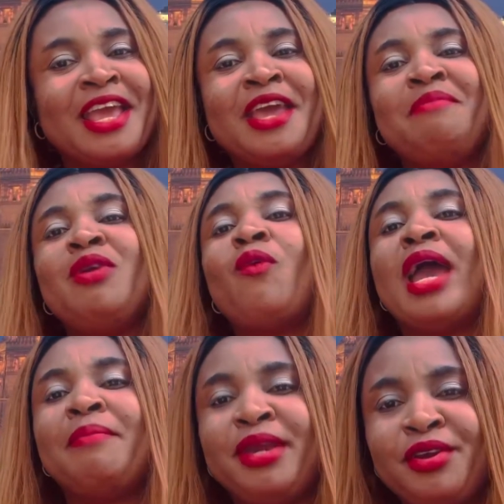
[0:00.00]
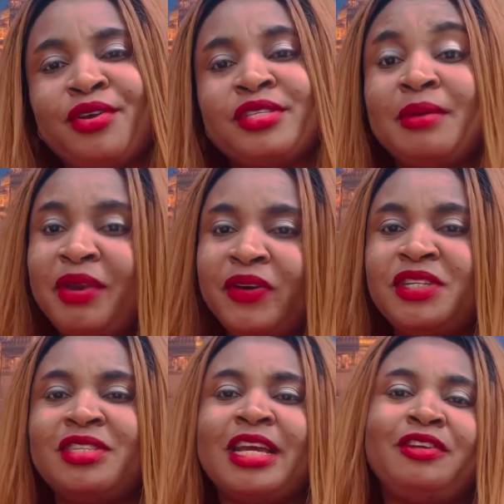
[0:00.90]
Meanwhile, I'm a nurse, I'm a
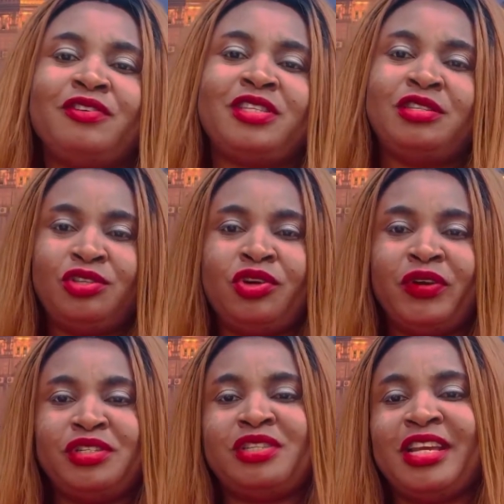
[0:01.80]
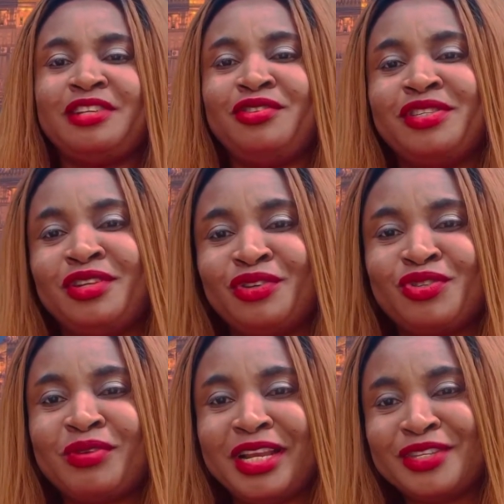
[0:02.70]
registered nurse, a senior registered nurse in Australia.